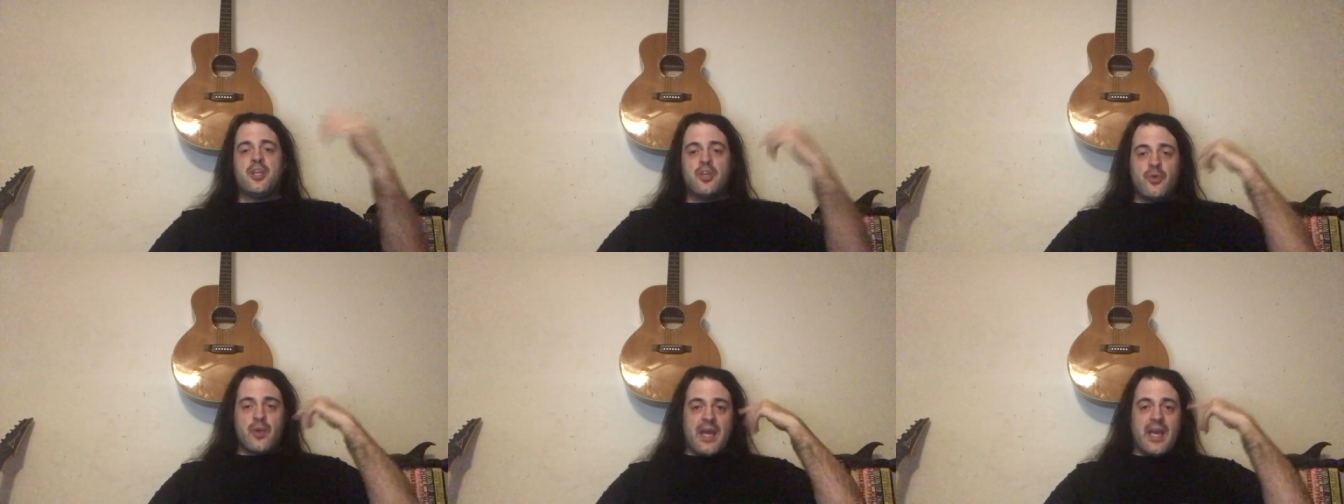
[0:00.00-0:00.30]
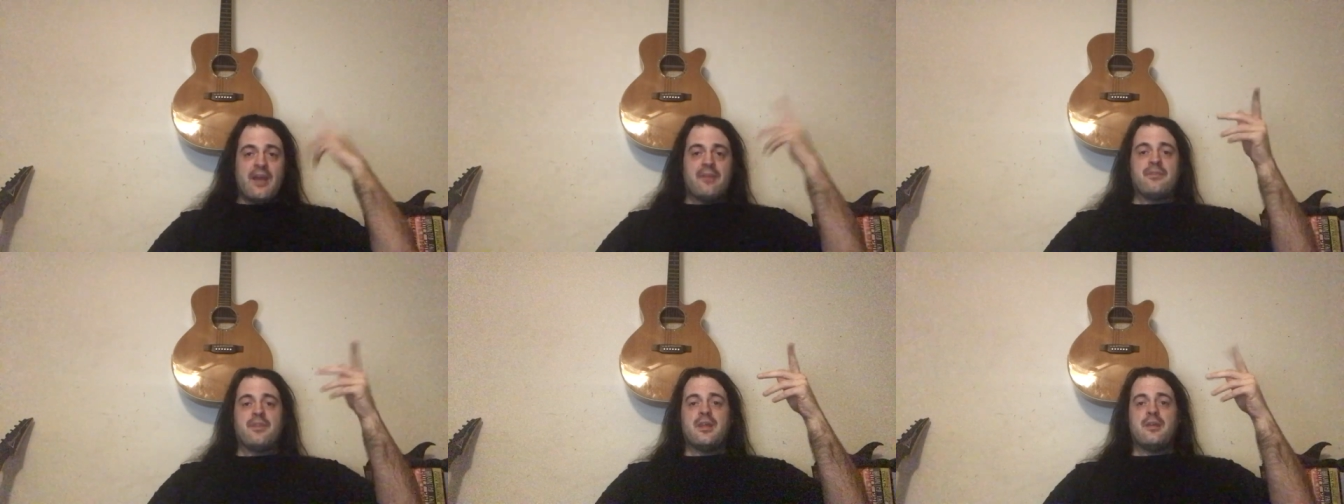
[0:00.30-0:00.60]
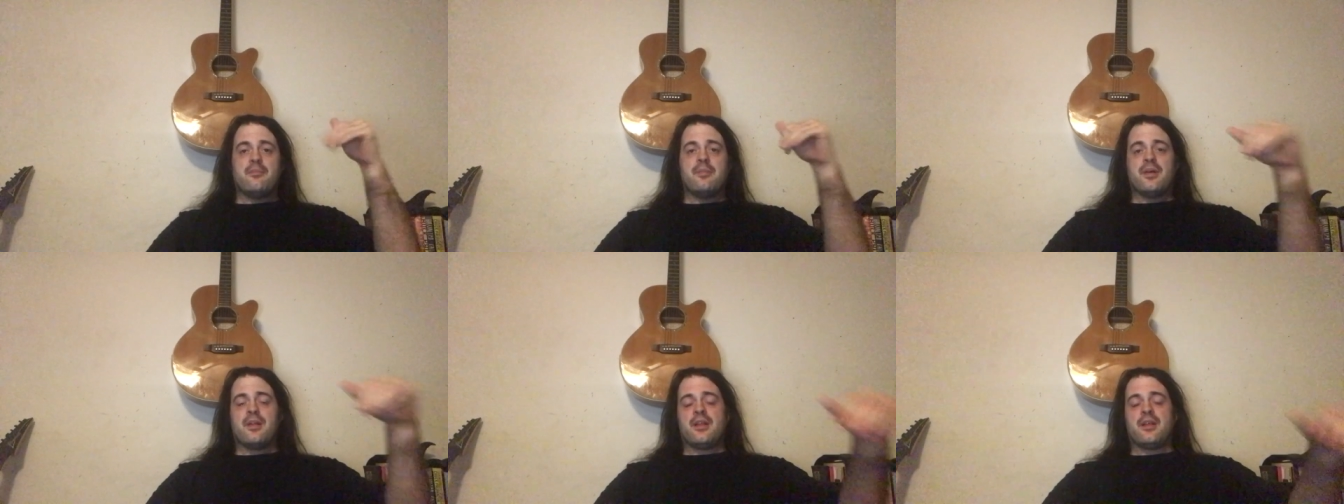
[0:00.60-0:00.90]
you have the
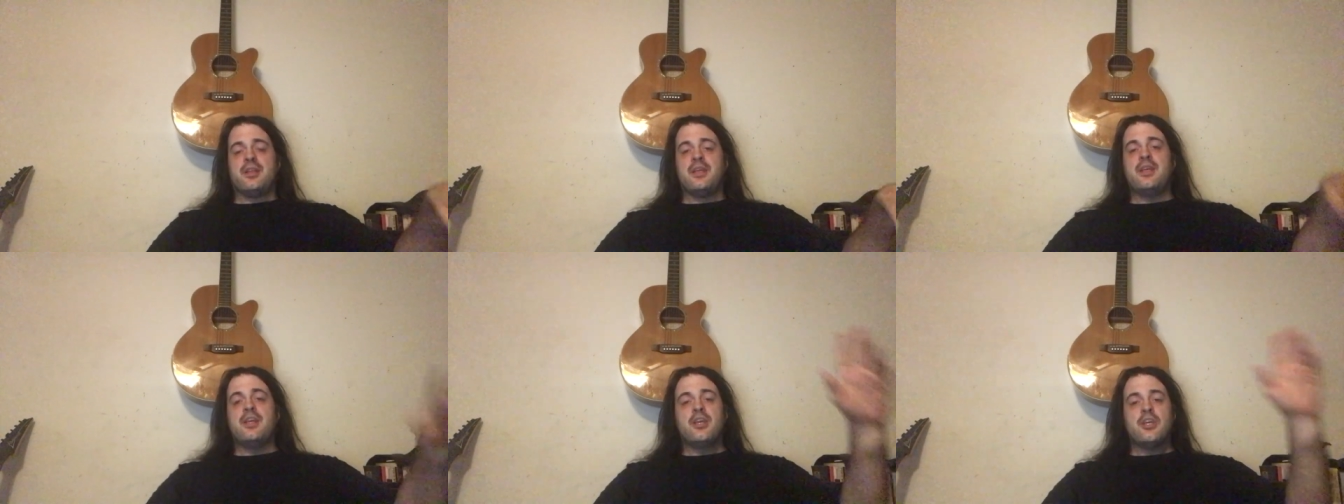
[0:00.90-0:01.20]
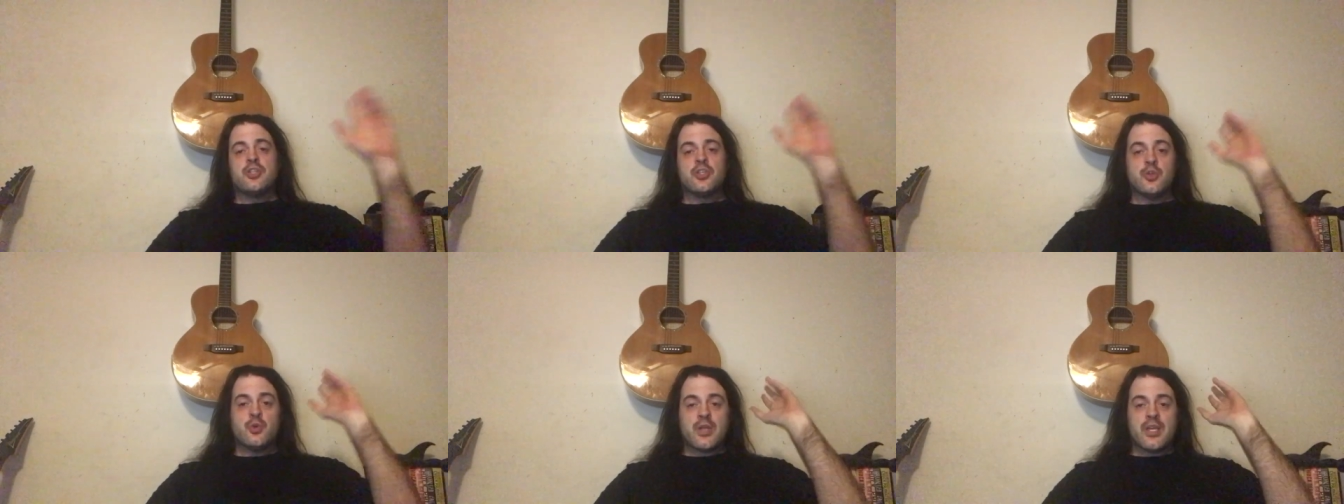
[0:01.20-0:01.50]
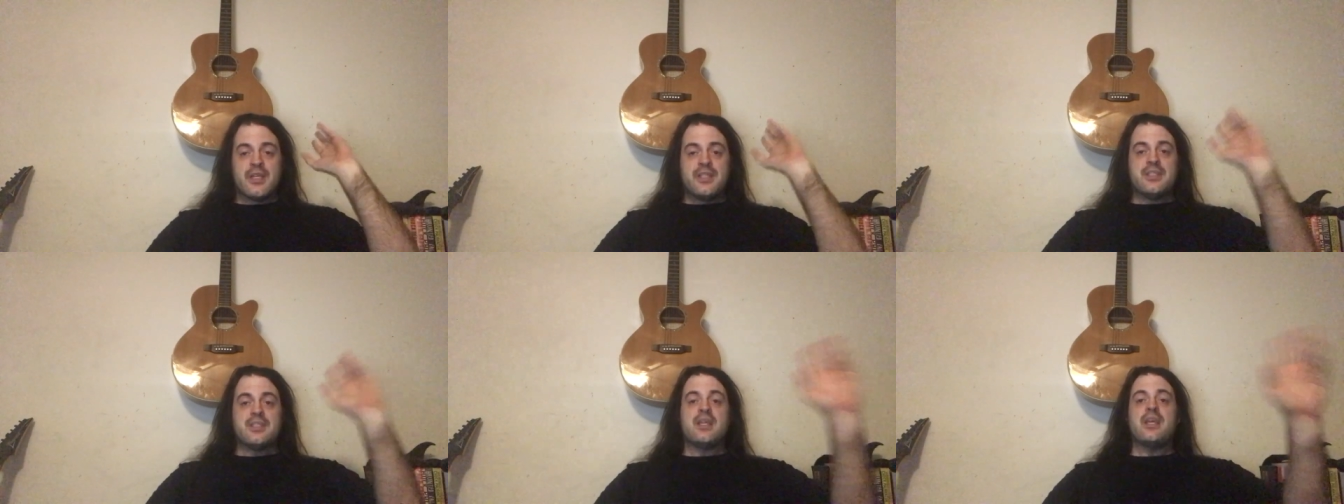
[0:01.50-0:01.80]
ability to
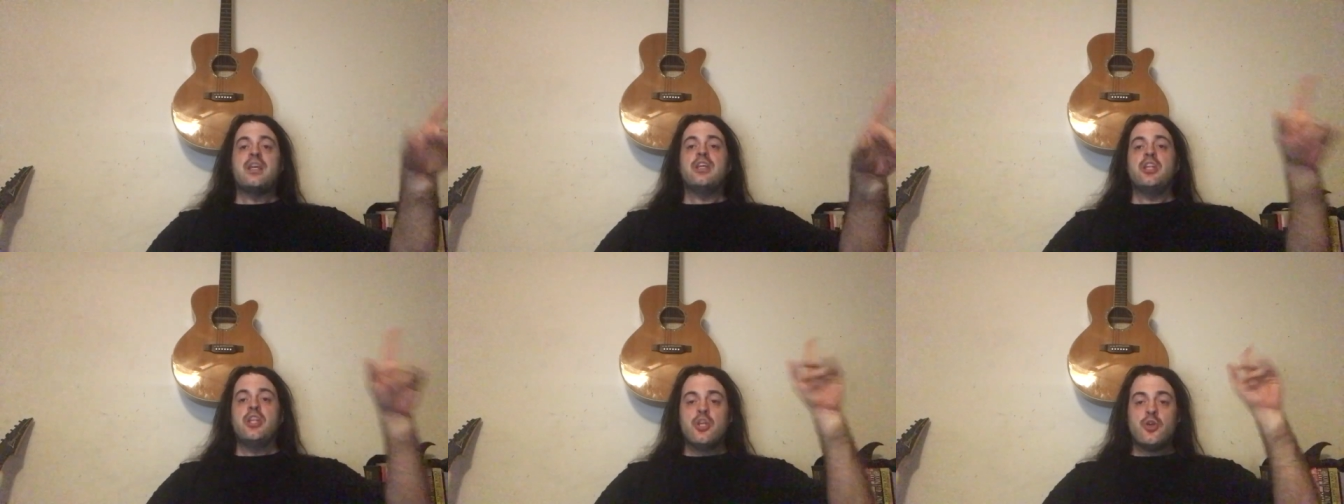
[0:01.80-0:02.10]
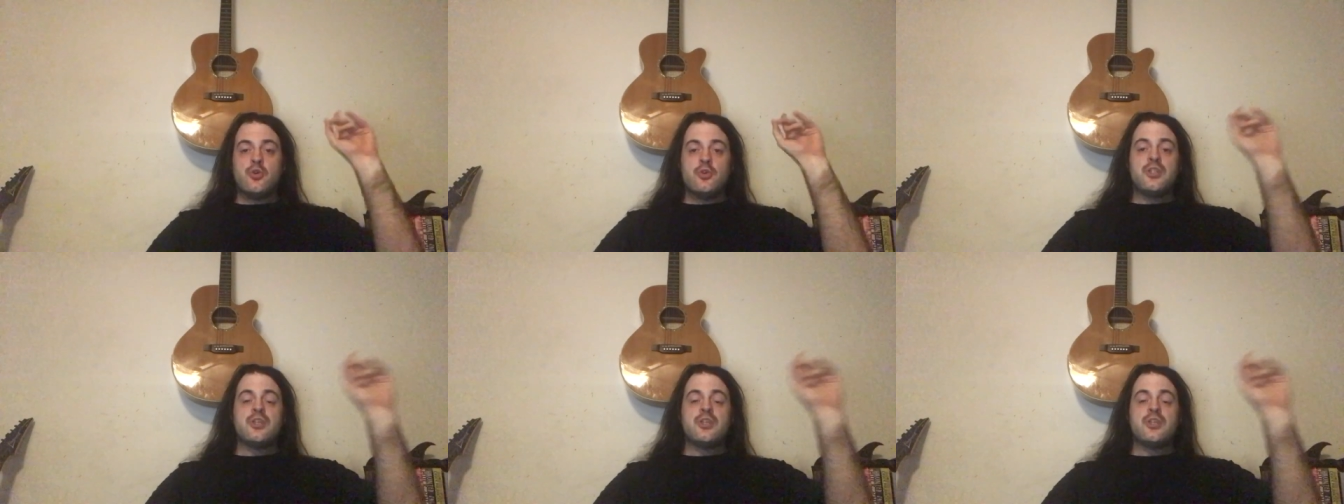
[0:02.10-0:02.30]
continue